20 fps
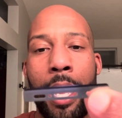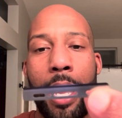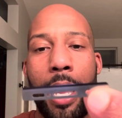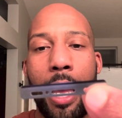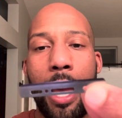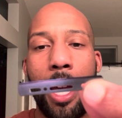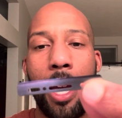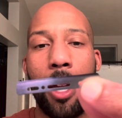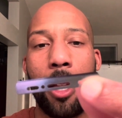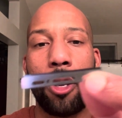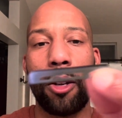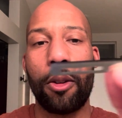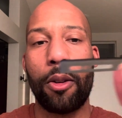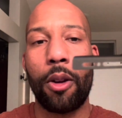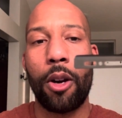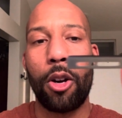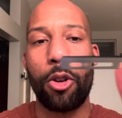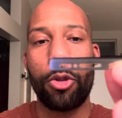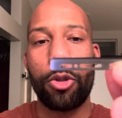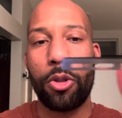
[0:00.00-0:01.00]
and
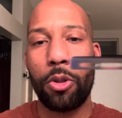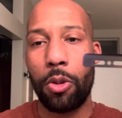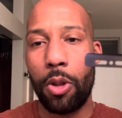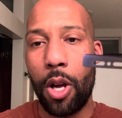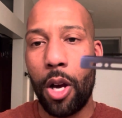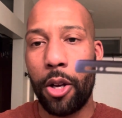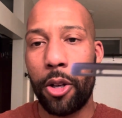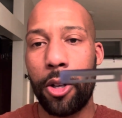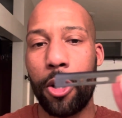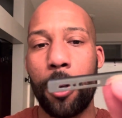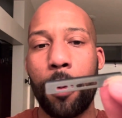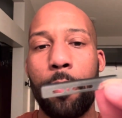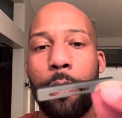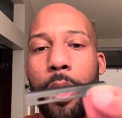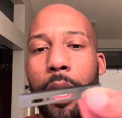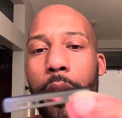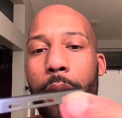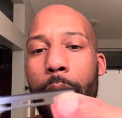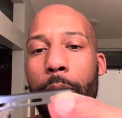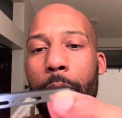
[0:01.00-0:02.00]
also longer,
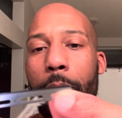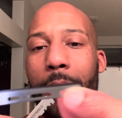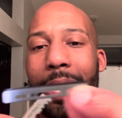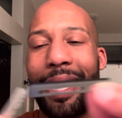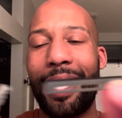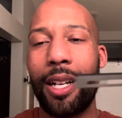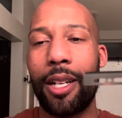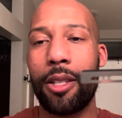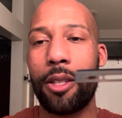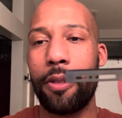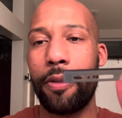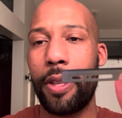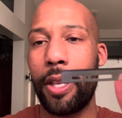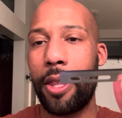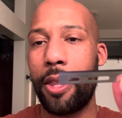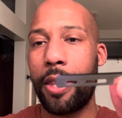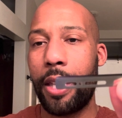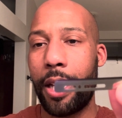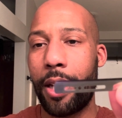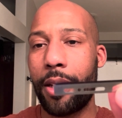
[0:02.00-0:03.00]
but because of the
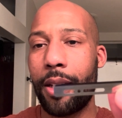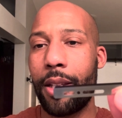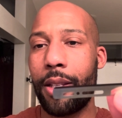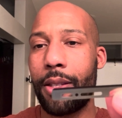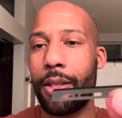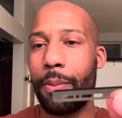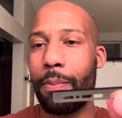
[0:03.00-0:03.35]
thickness,